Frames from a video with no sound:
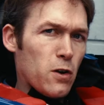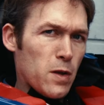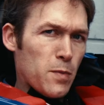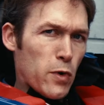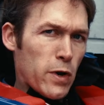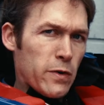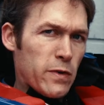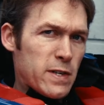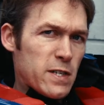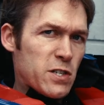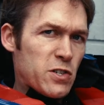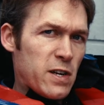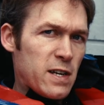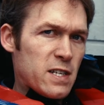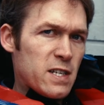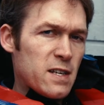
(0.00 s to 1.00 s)
Early morning
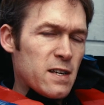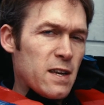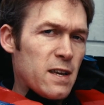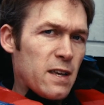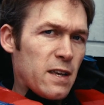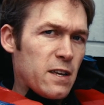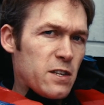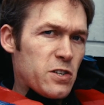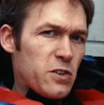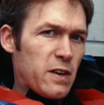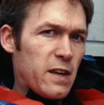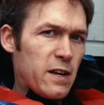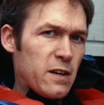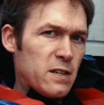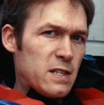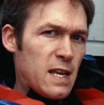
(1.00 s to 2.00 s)
registration, get your
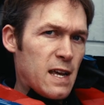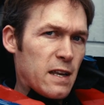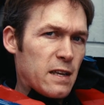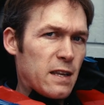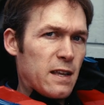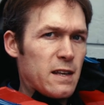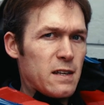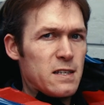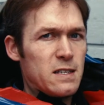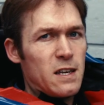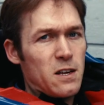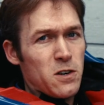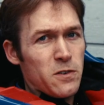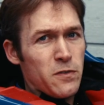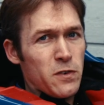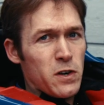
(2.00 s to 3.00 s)
gear teched, get a
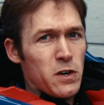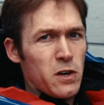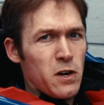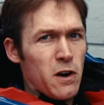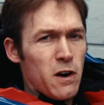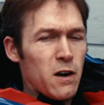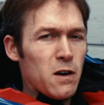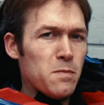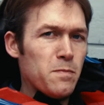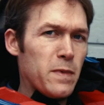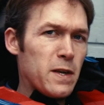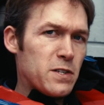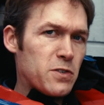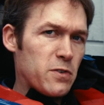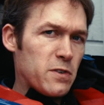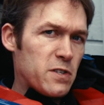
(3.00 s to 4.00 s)
sticker for your car,
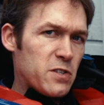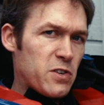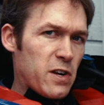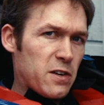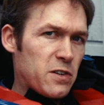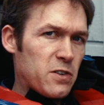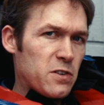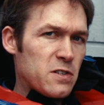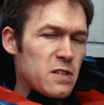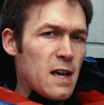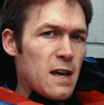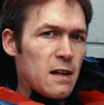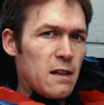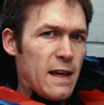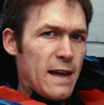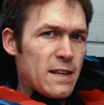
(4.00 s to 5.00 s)
meet your instructors,
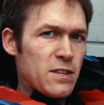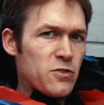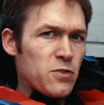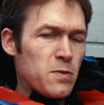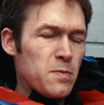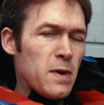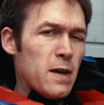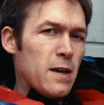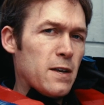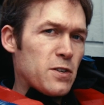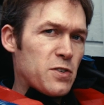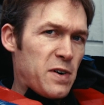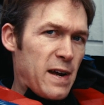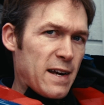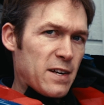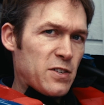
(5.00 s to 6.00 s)
classroom,
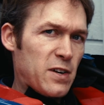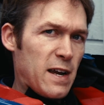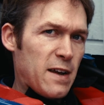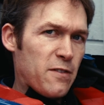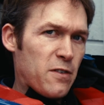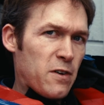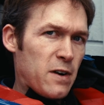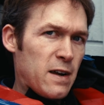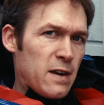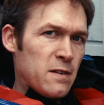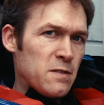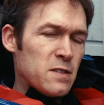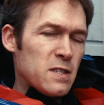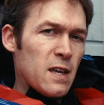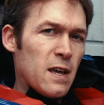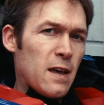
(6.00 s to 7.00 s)
track drive
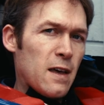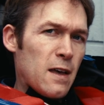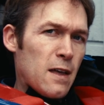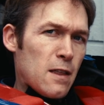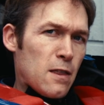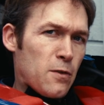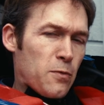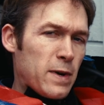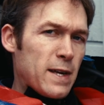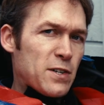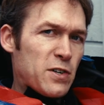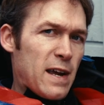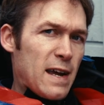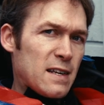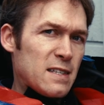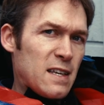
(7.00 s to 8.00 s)
arounds, 3
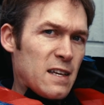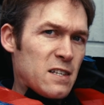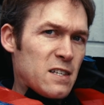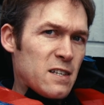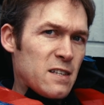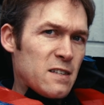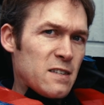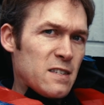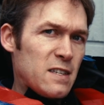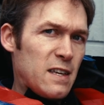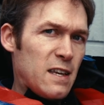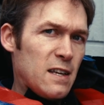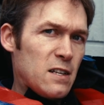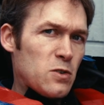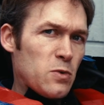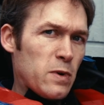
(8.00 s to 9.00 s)
track sessions,
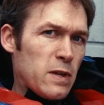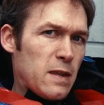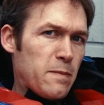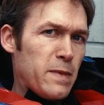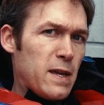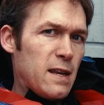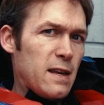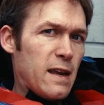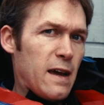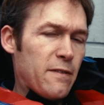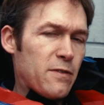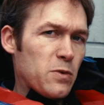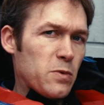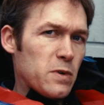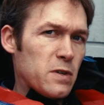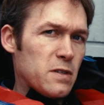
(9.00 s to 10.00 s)
each with a meeting
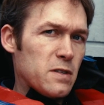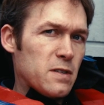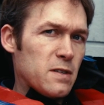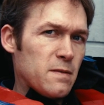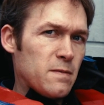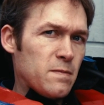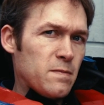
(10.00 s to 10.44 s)
afterwards.